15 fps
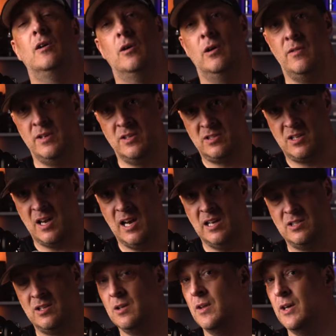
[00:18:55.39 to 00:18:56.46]
or in this
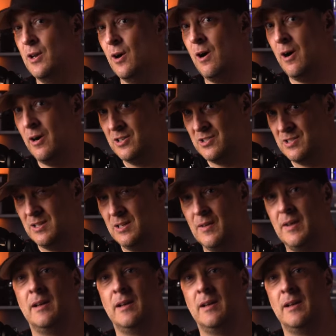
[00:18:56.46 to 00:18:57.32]
case, the dogs,